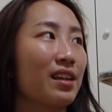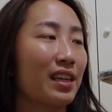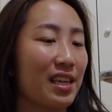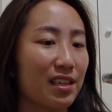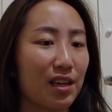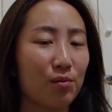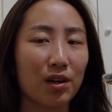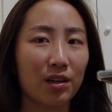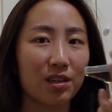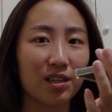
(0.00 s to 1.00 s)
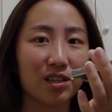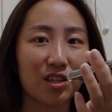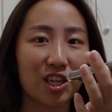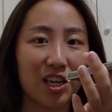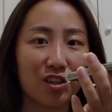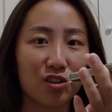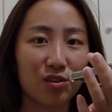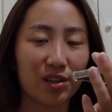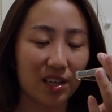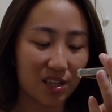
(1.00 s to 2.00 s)
in case I wanted to
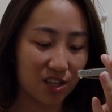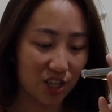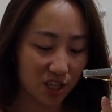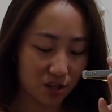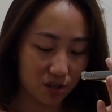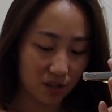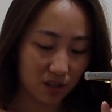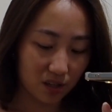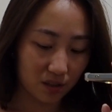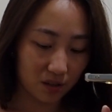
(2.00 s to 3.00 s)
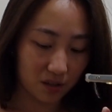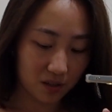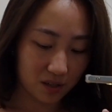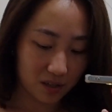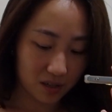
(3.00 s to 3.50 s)
change or exchange the color.